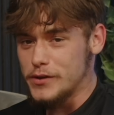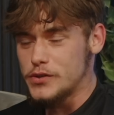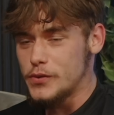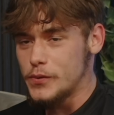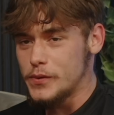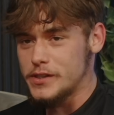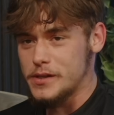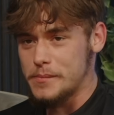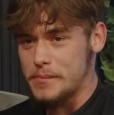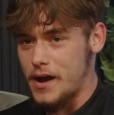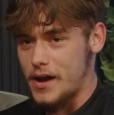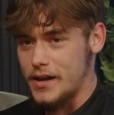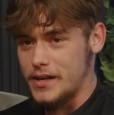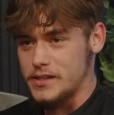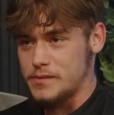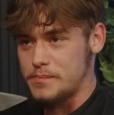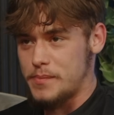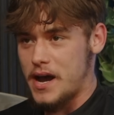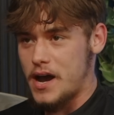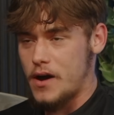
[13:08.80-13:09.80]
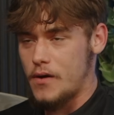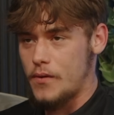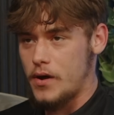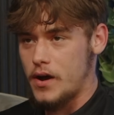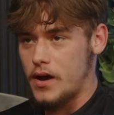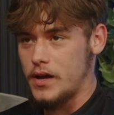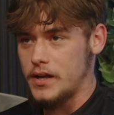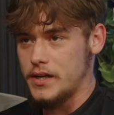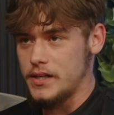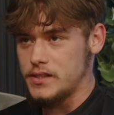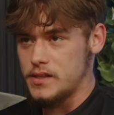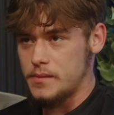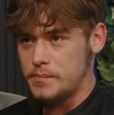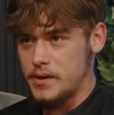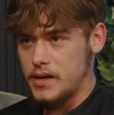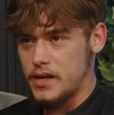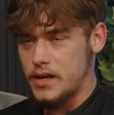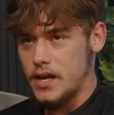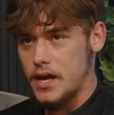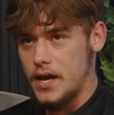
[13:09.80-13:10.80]
talks about his power and he's a
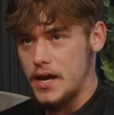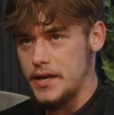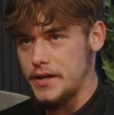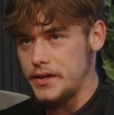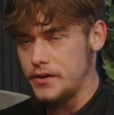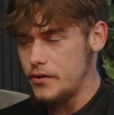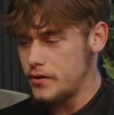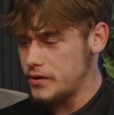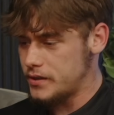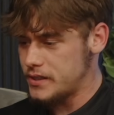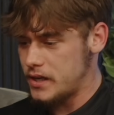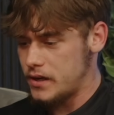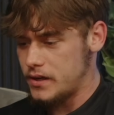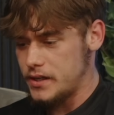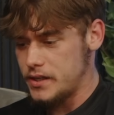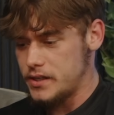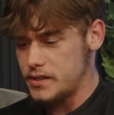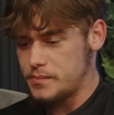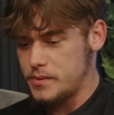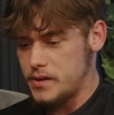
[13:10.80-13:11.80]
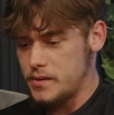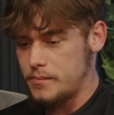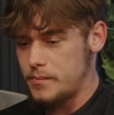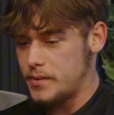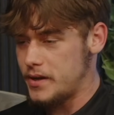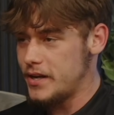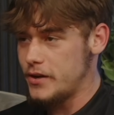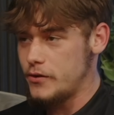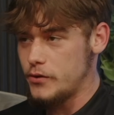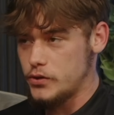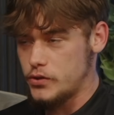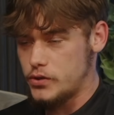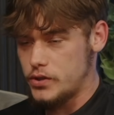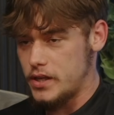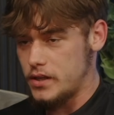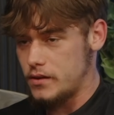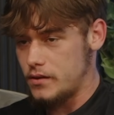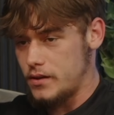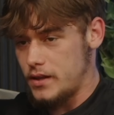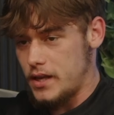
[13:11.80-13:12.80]
big guy. He knocks out these people, but
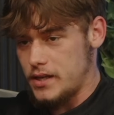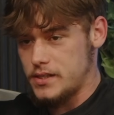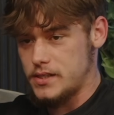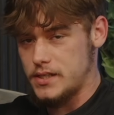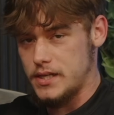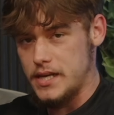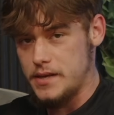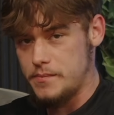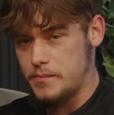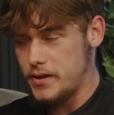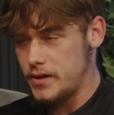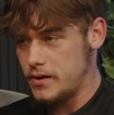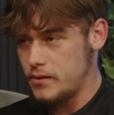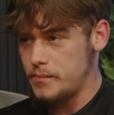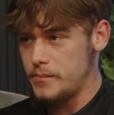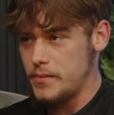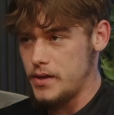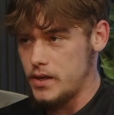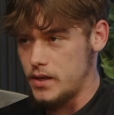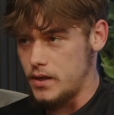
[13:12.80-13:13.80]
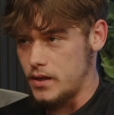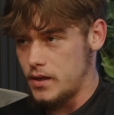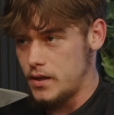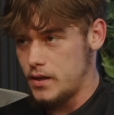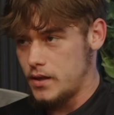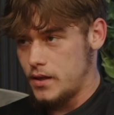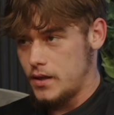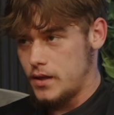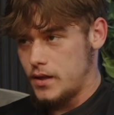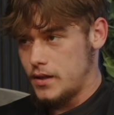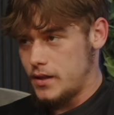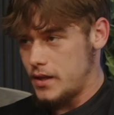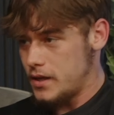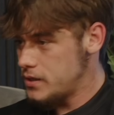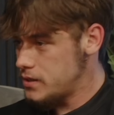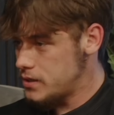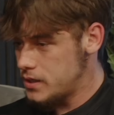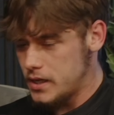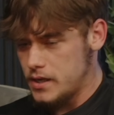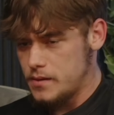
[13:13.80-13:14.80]
they're sleeping on me. They're
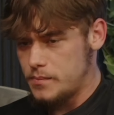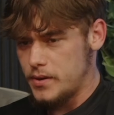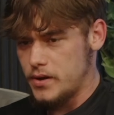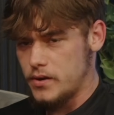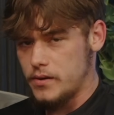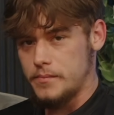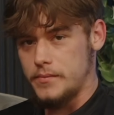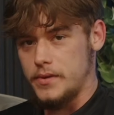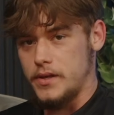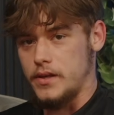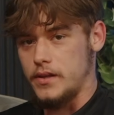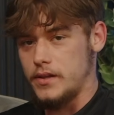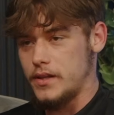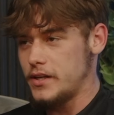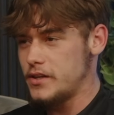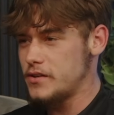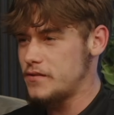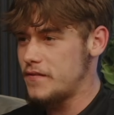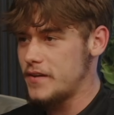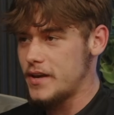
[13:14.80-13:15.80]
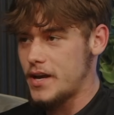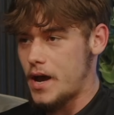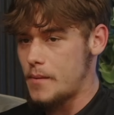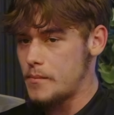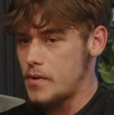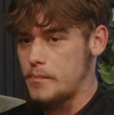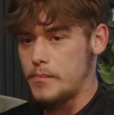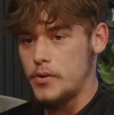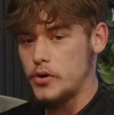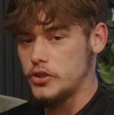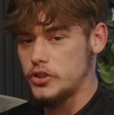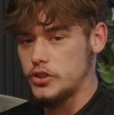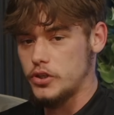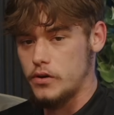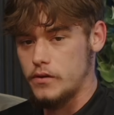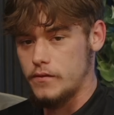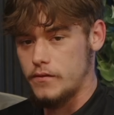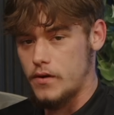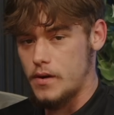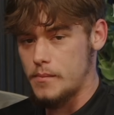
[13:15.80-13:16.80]
sleeping on me. They just think I'm a
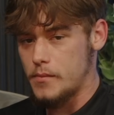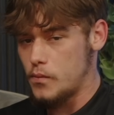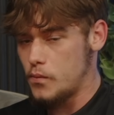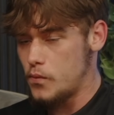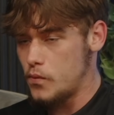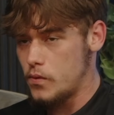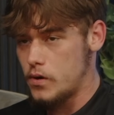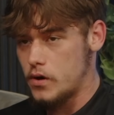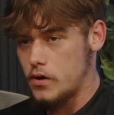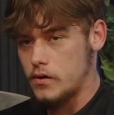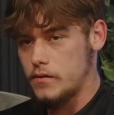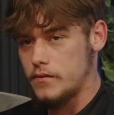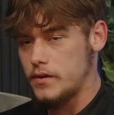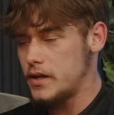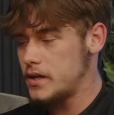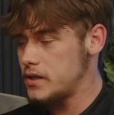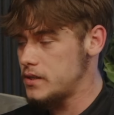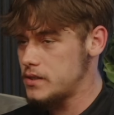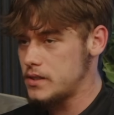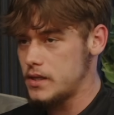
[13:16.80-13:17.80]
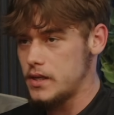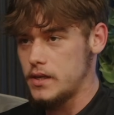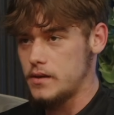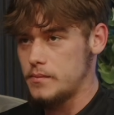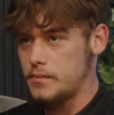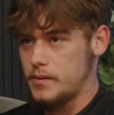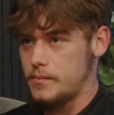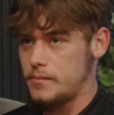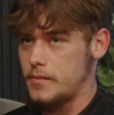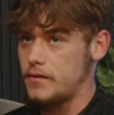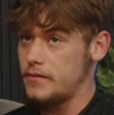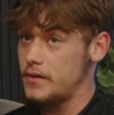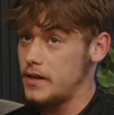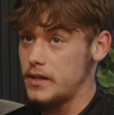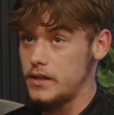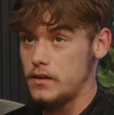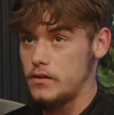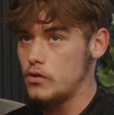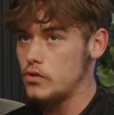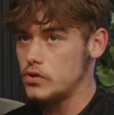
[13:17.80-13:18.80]
pushover, I'm a walkover. They're sleeping, bruv. They
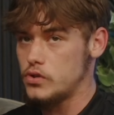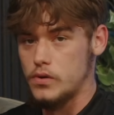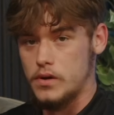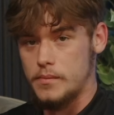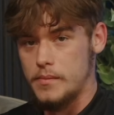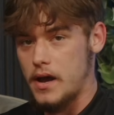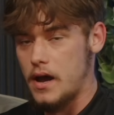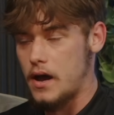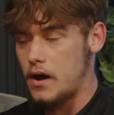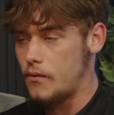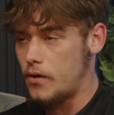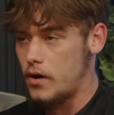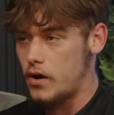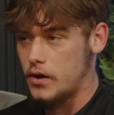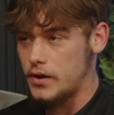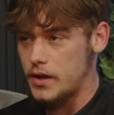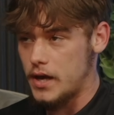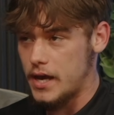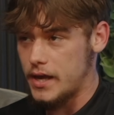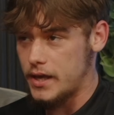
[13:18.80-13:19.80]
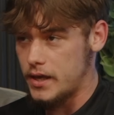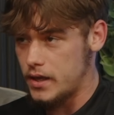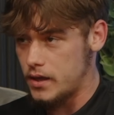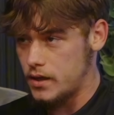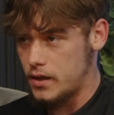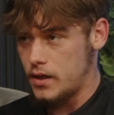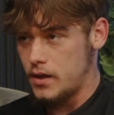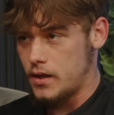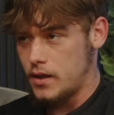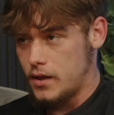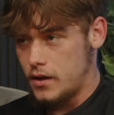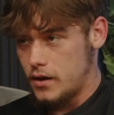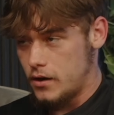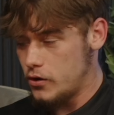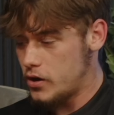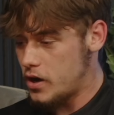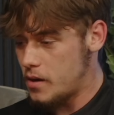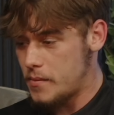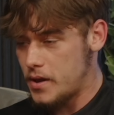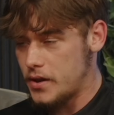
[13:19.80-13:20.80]
not talk about how hard I hit.
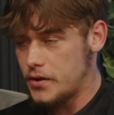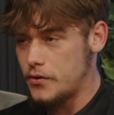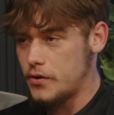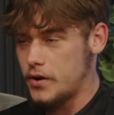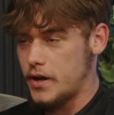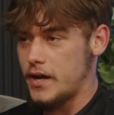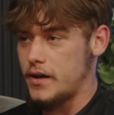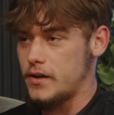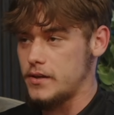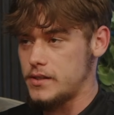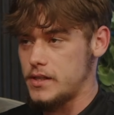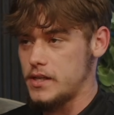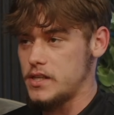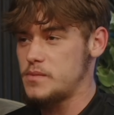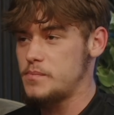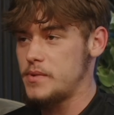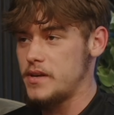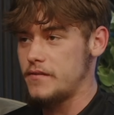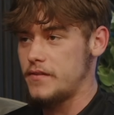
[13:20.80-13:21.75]
Look at my knockouts. They speak